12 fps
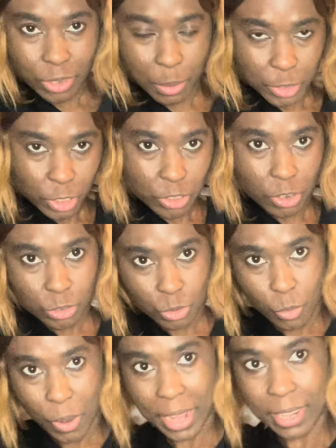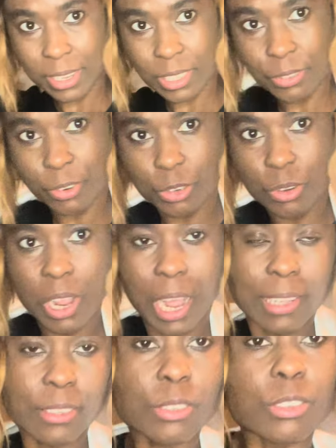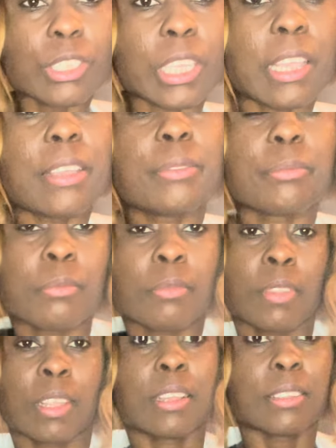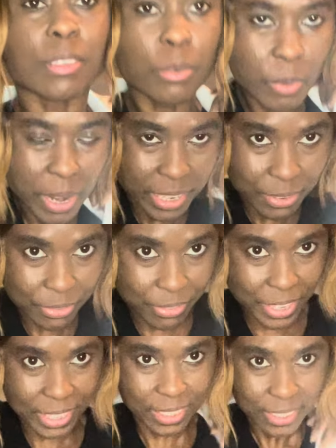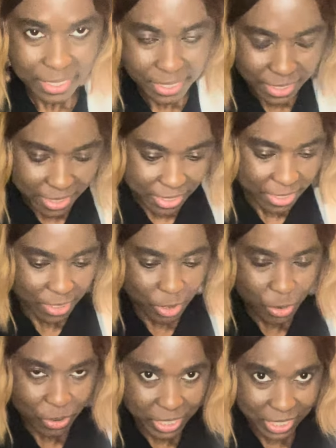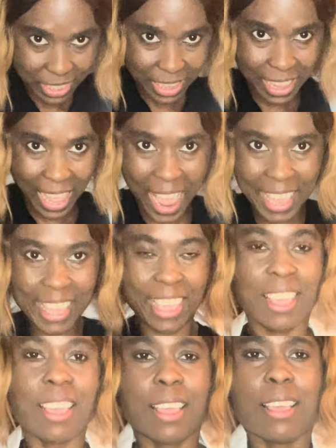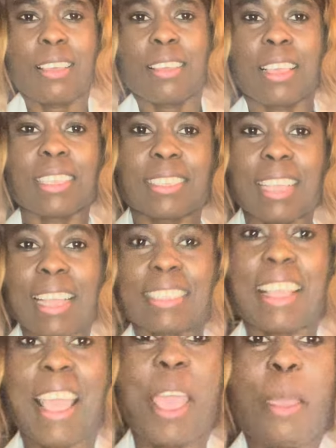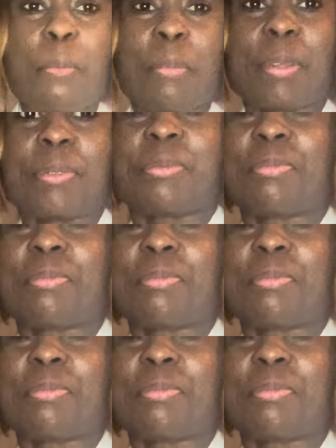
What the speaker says: So I'm just going to wear this for you guys to see the way the fit looks like, the size M.